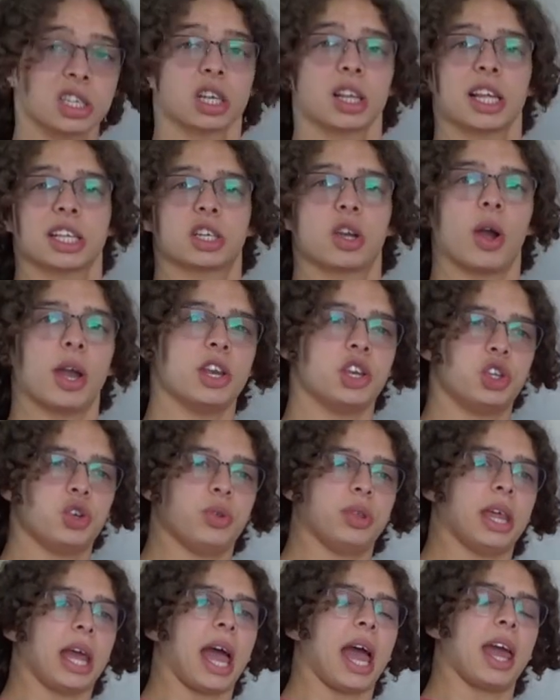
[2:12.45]
So let's go ahead and do
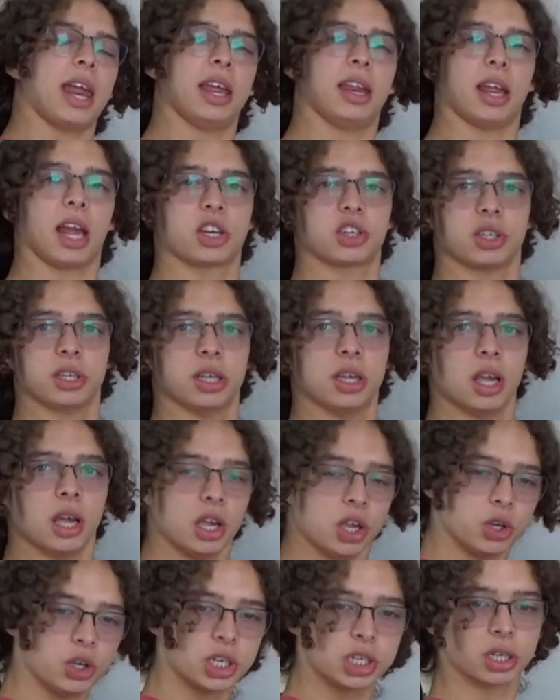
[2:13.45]
that. Actually,
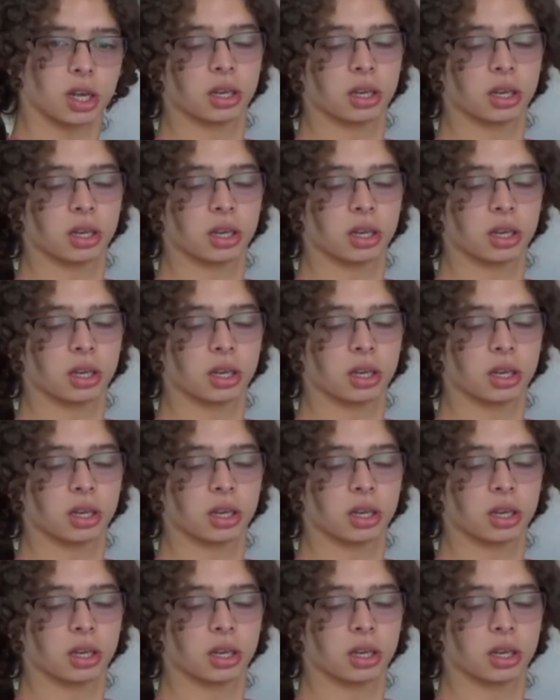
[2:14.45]
you just